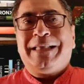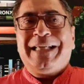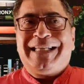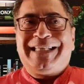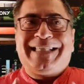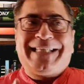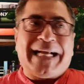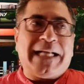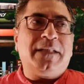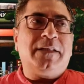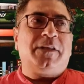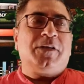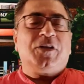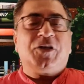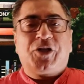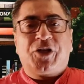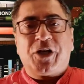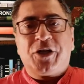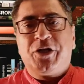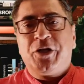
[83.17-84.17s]
The
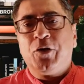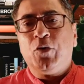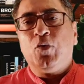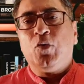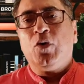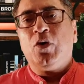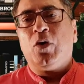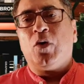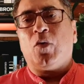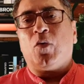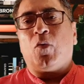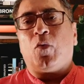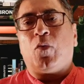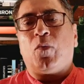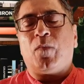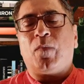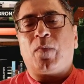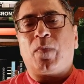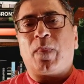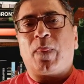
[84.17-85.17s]
10th schedule
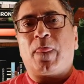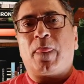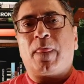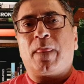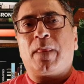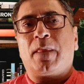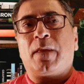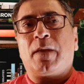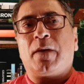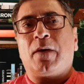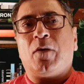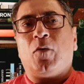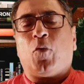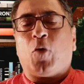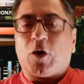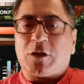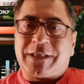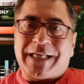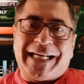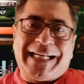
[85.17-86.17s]

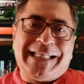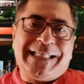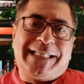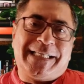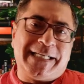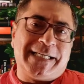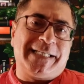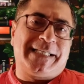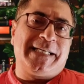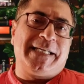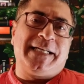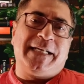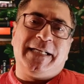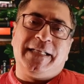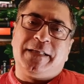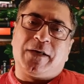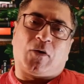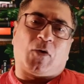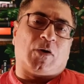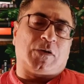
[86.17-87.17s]
was inserted
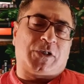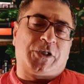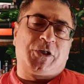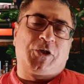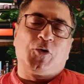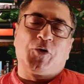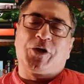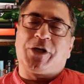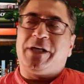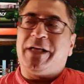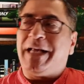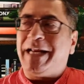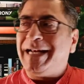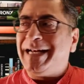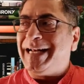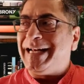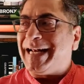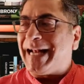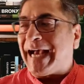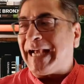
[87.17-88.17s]
in the Constitution
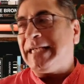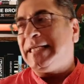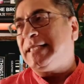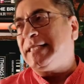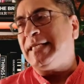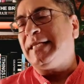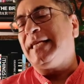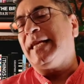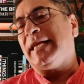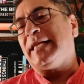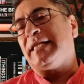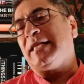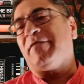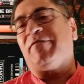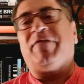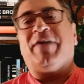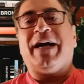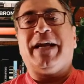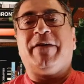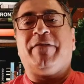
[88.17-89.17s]
in
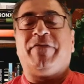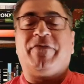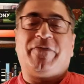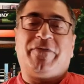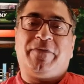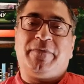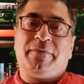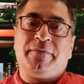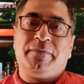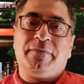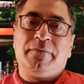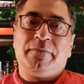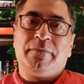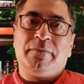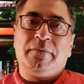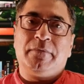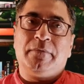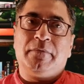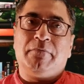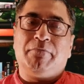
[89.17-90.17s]
1985
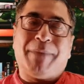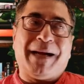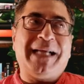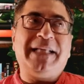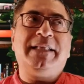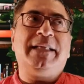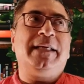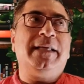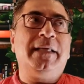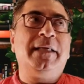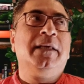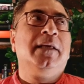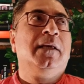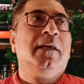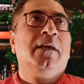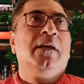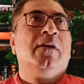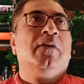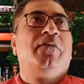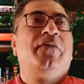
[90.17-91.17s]
by the
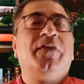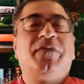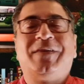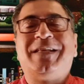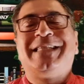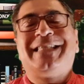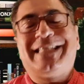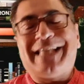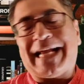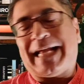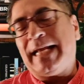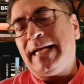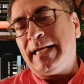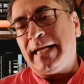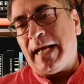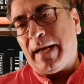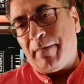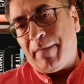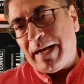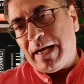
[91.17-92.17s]

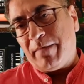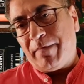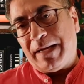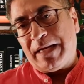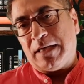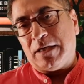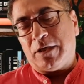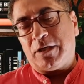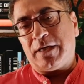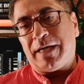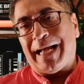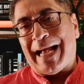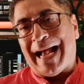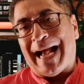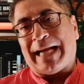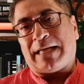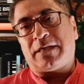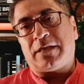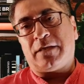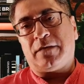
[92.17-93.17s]
52nd Amendment
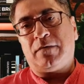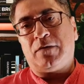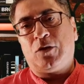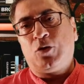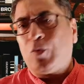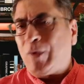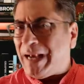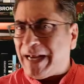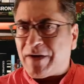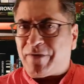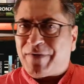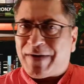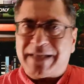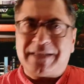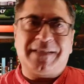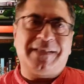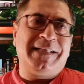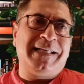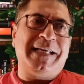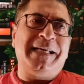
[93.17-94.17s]
Act to
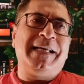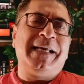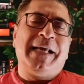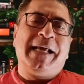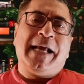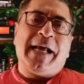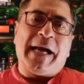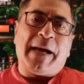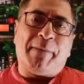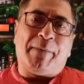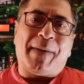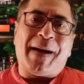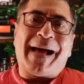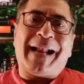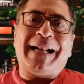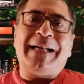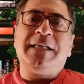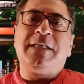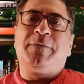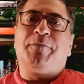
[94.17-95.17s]
address the
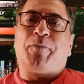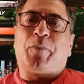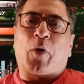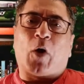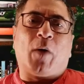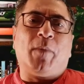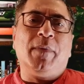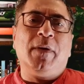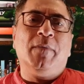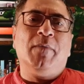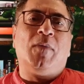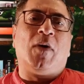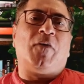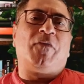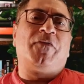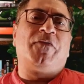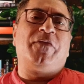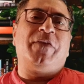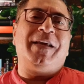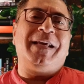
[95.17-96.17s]
apparent problem
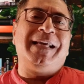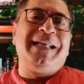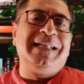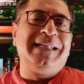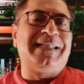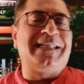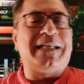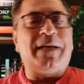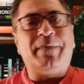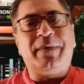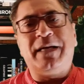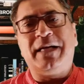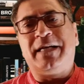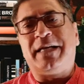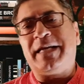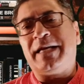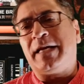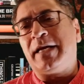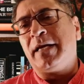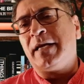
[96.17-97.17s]
of
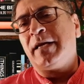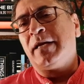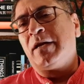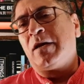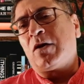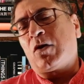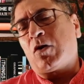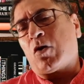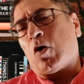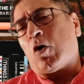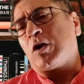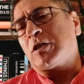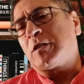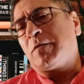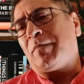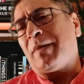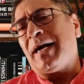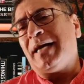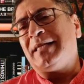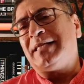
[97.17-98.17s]
instability
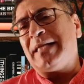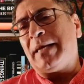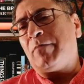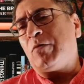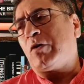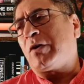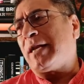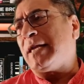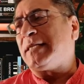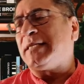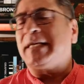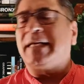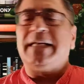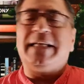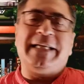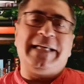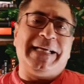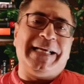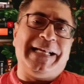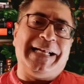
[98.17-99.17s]
caused by
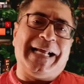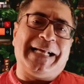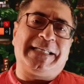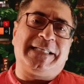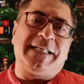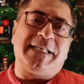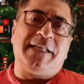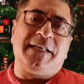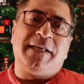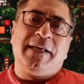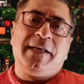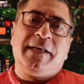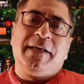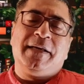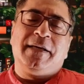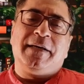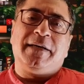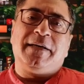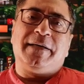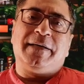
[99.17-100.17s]
democratically elected
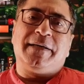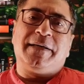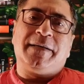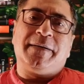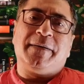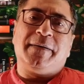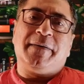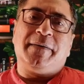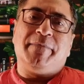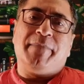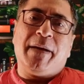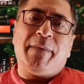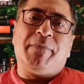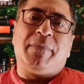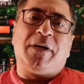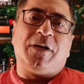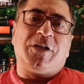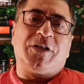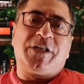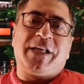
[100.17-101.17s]

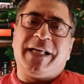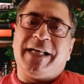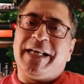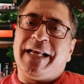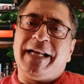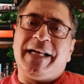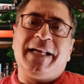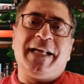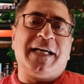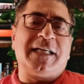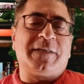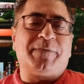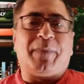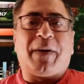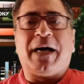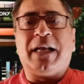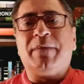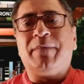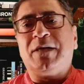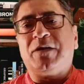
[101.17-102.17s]
members in India's
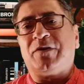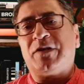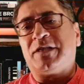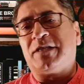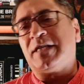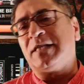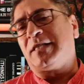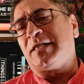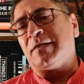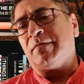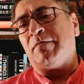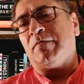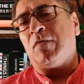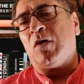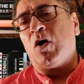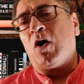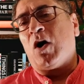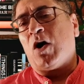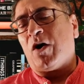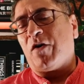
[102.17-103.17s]
parliamentary system
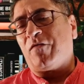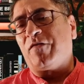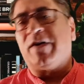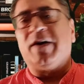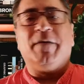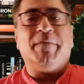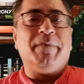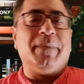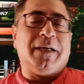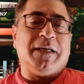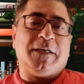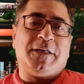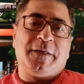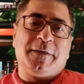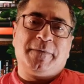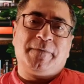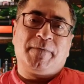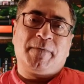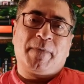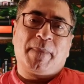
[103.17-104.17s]
of
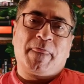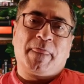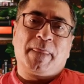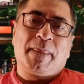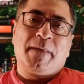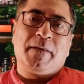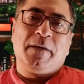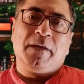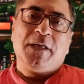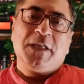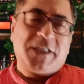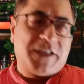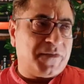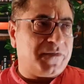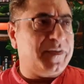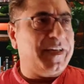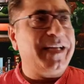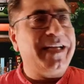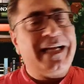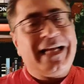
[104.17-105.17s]
government,
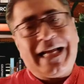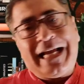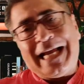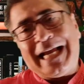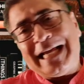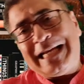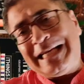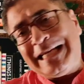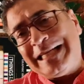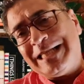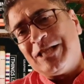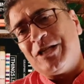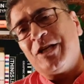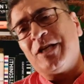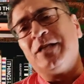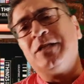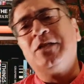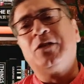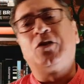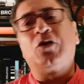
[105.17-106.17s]
shifting
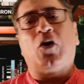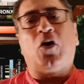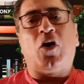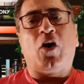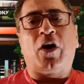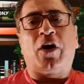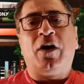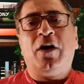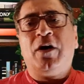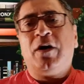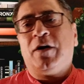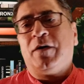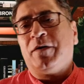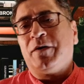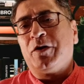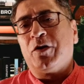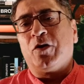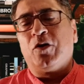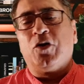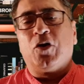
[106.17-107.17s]
allegiance or
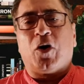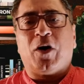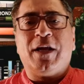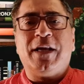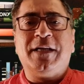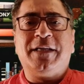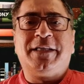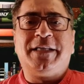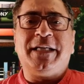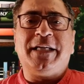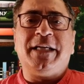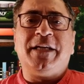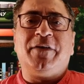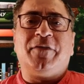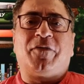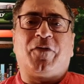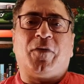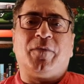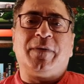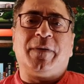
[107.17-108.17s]
loyalty
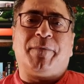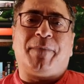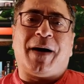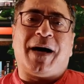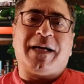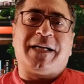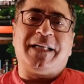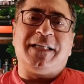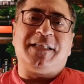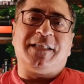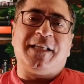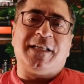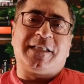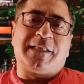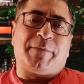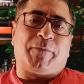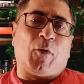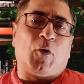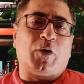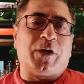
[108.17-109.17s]
from the parties they
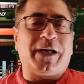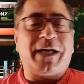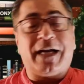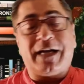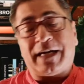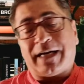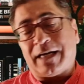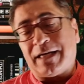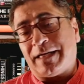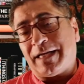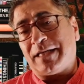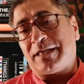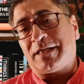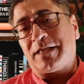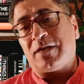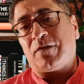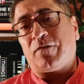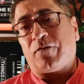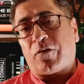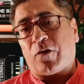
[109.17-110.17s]
supported and
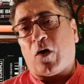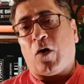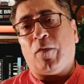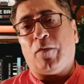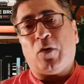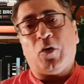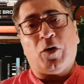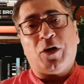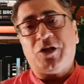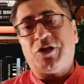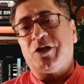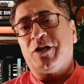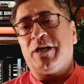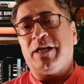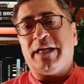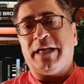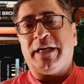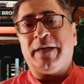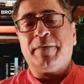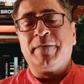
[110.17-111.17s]
contested from
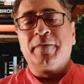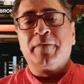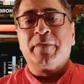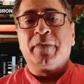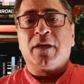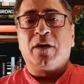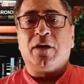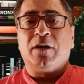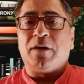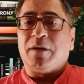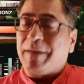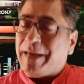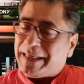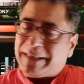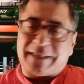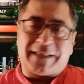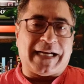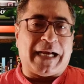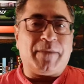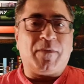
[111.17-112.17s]
originally
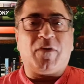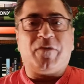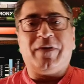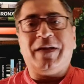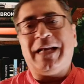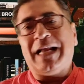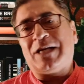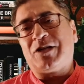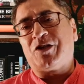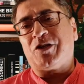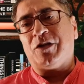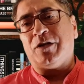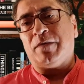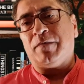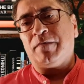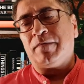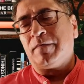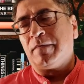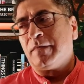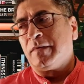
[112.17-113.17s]
at the time of
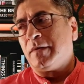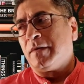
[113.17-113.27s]
election,